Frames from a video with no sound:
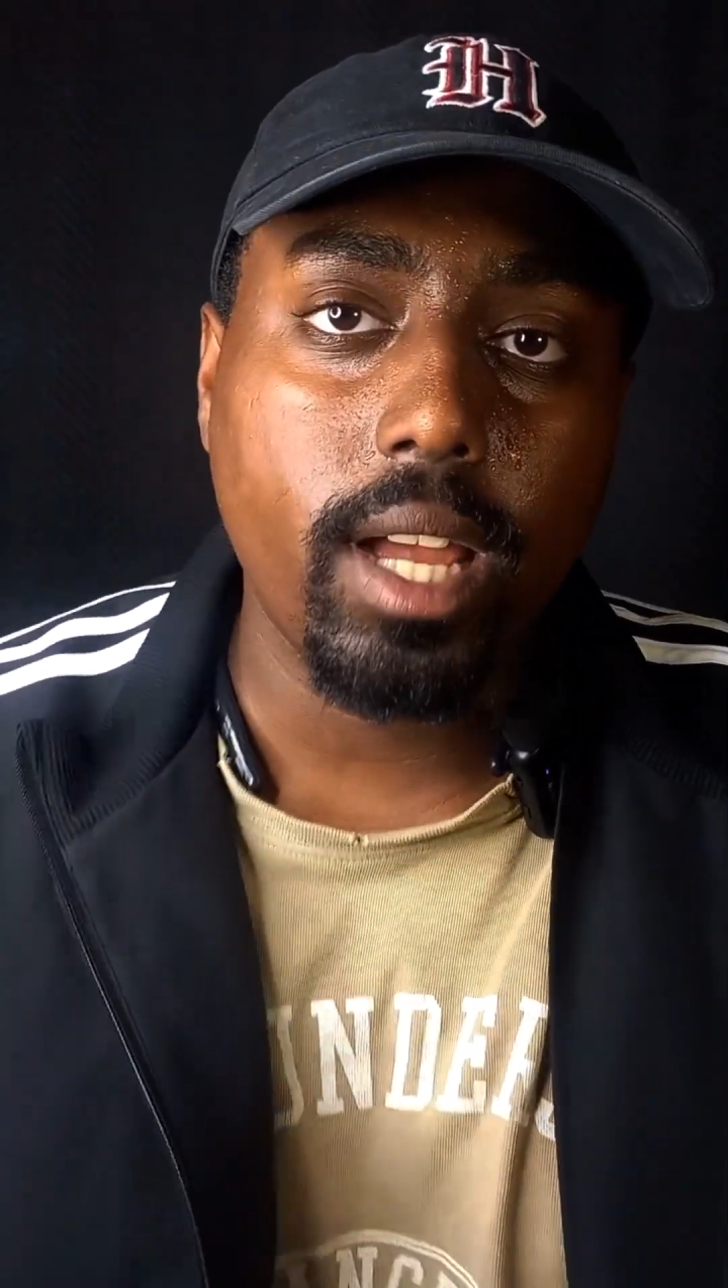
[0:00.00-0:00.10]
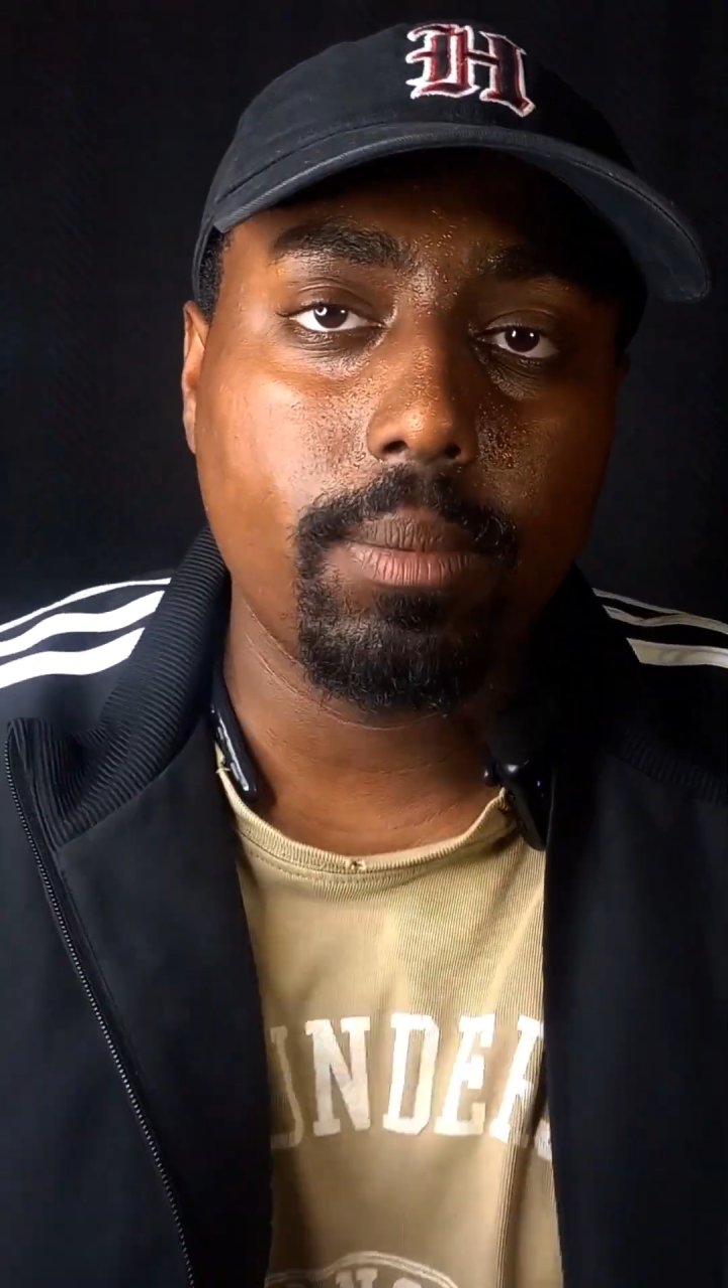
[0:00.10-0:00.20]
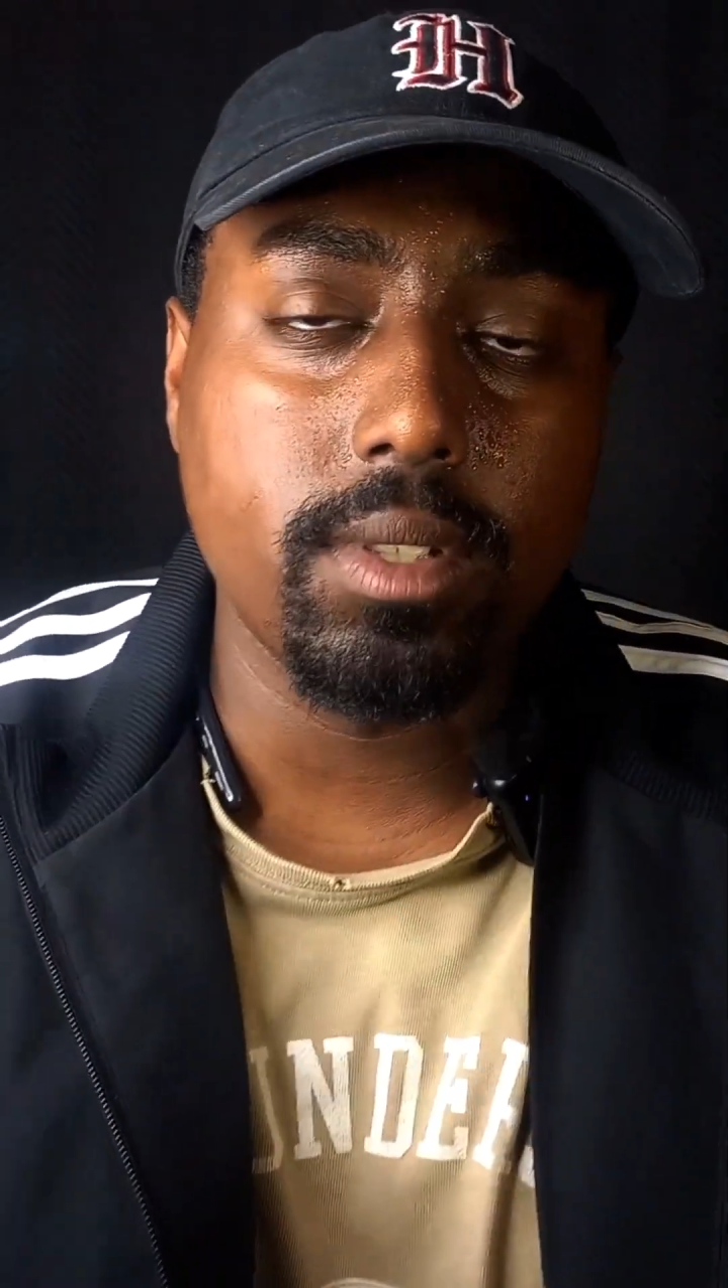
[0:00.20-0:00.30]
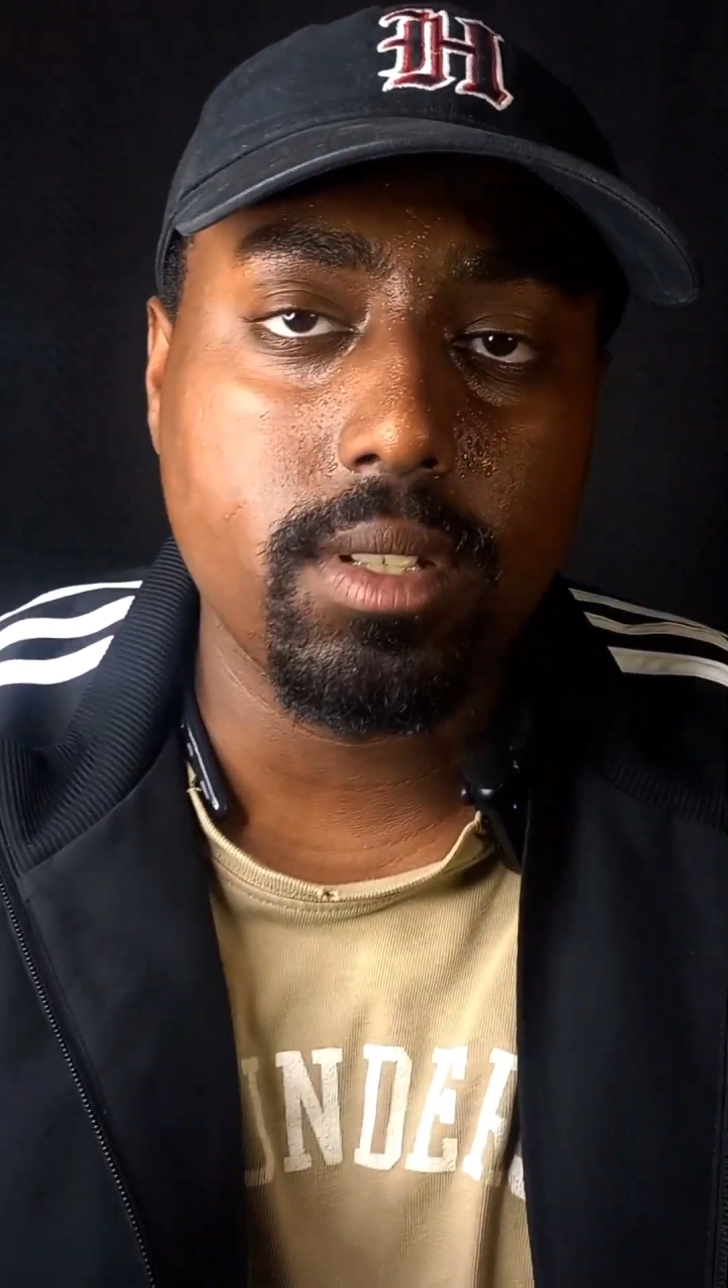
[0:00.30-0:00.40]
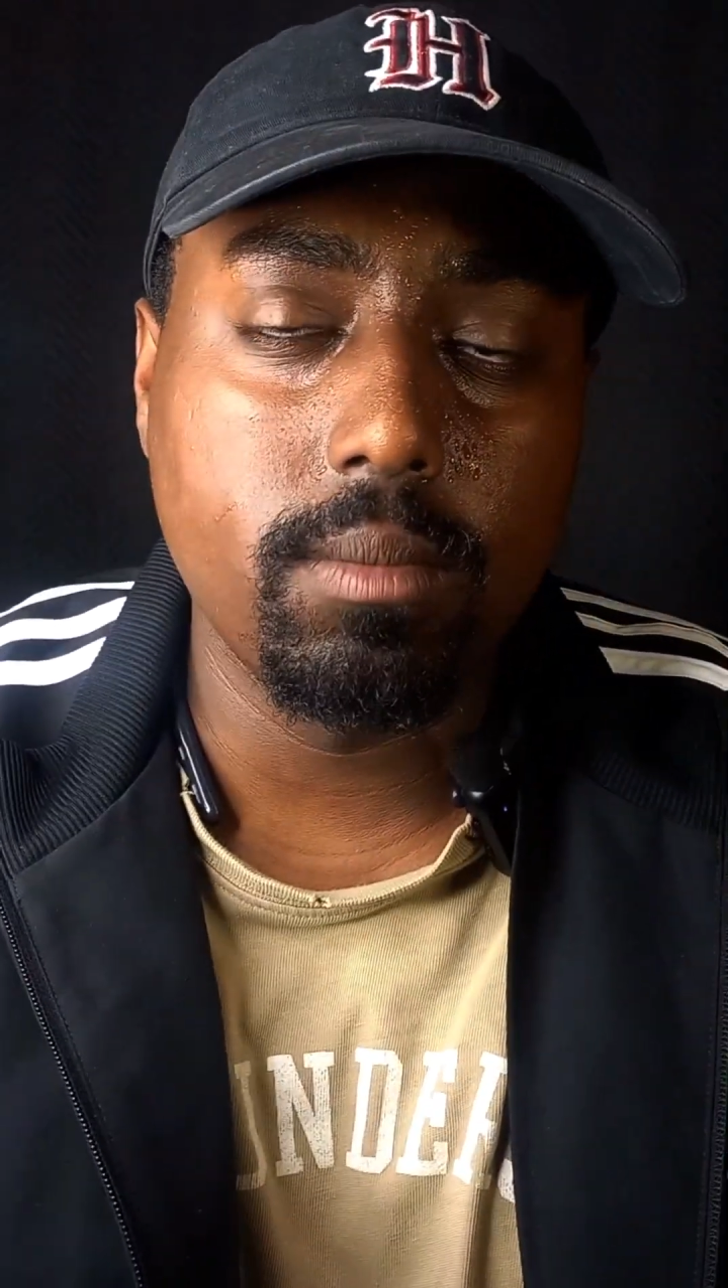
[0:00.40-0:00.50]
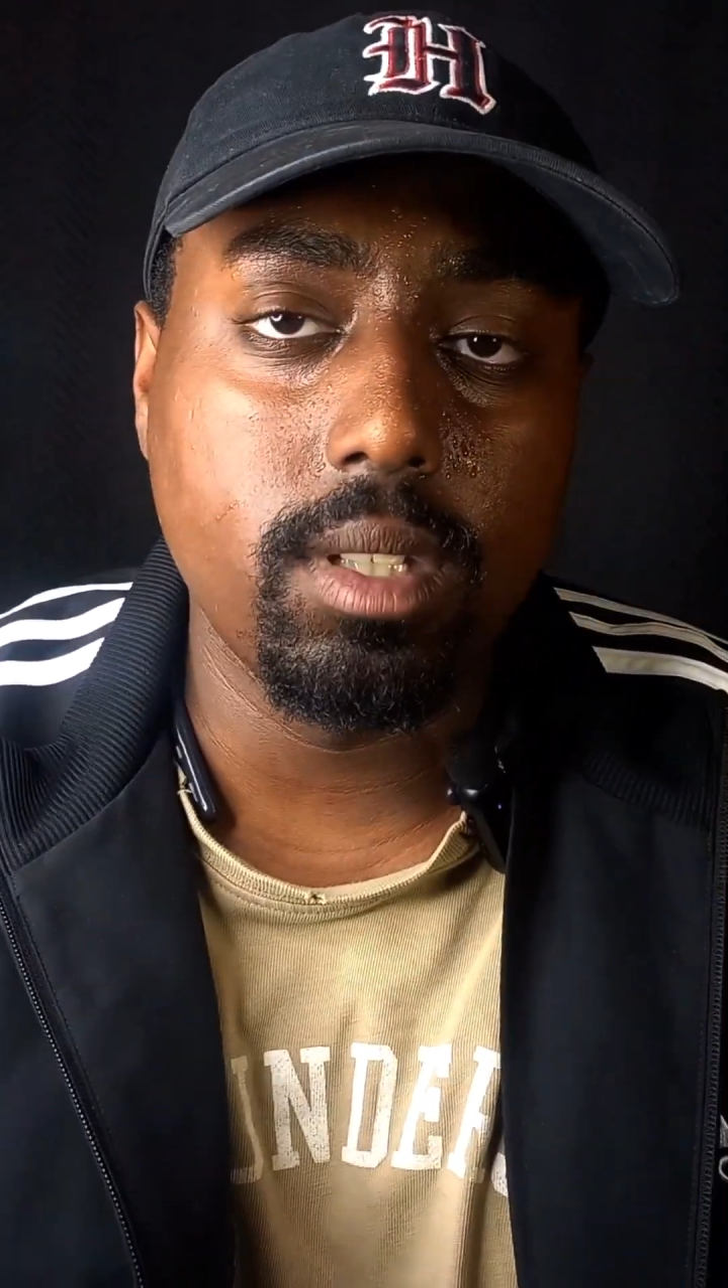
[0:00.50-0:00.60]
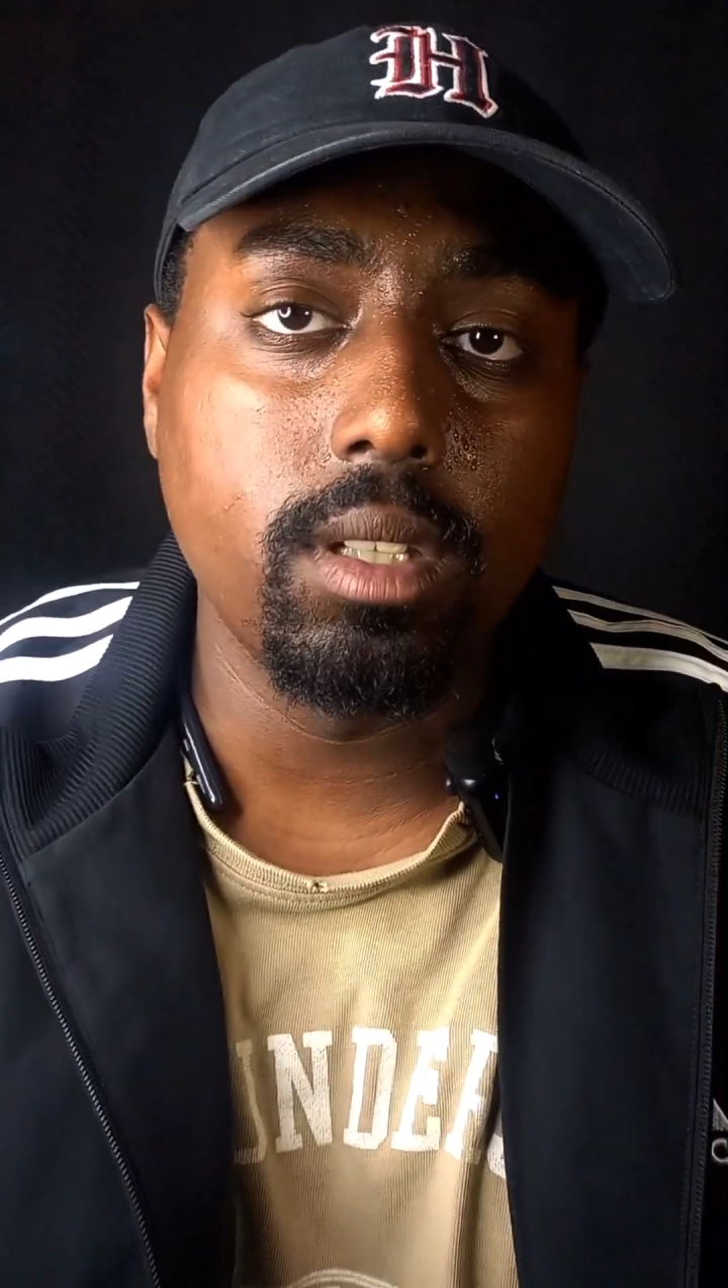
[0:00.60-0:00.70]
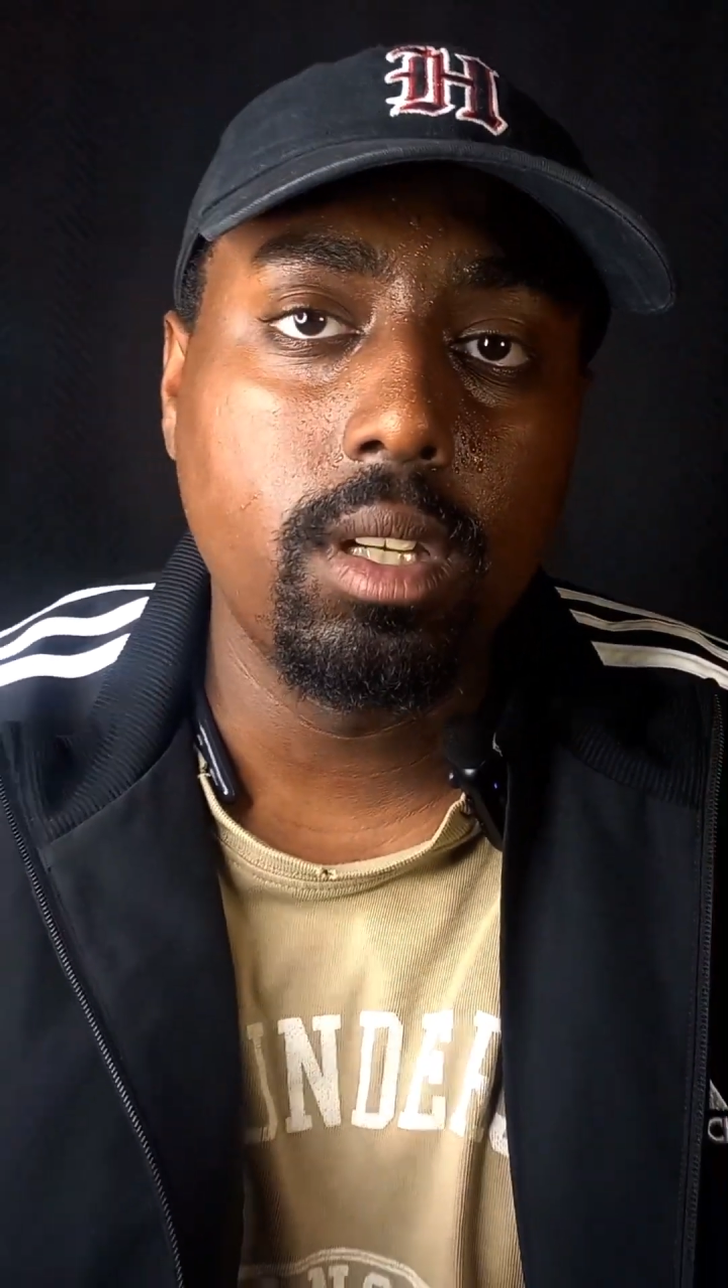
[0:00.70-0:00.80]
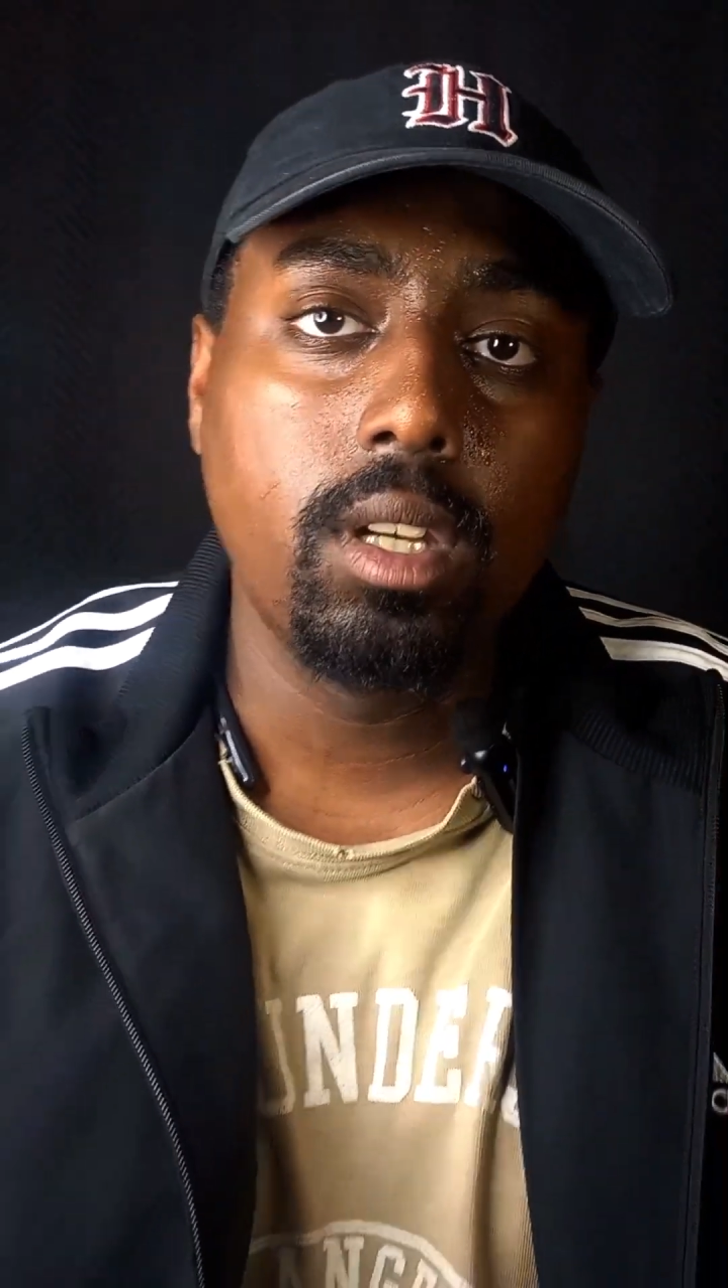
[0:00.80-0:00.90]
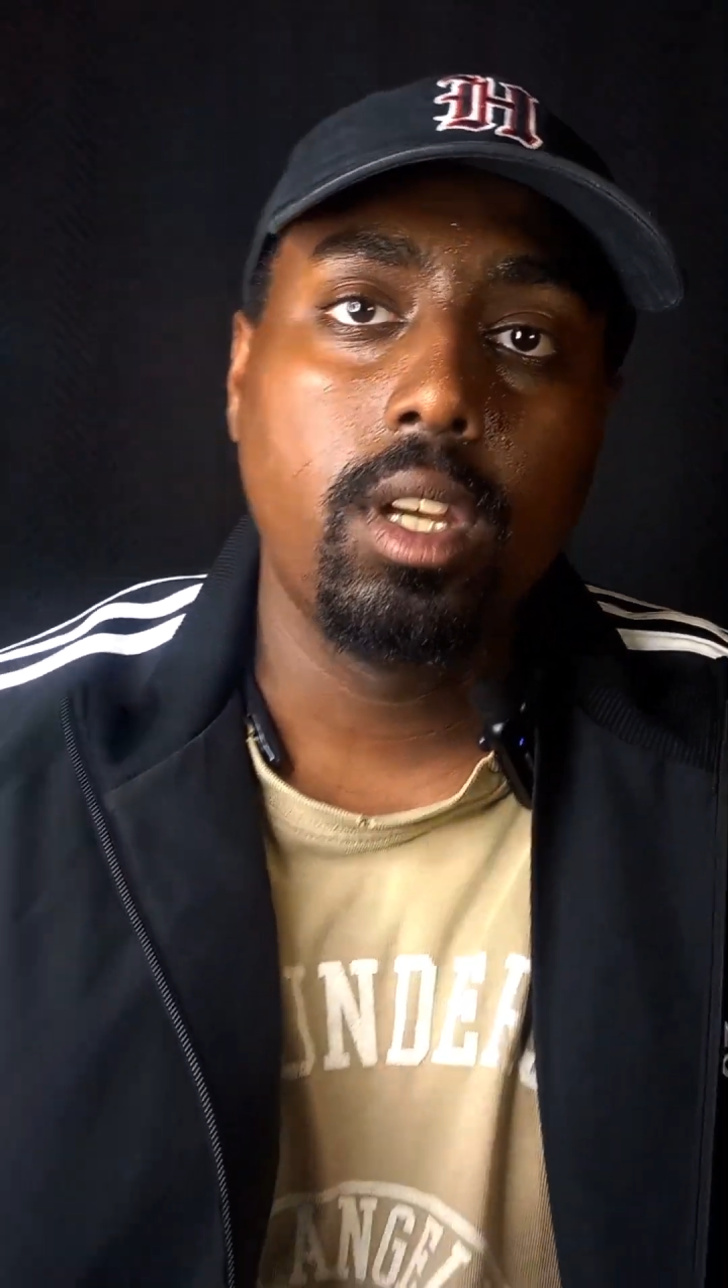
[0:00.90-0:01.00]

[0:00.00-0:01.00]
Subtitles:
happens to be.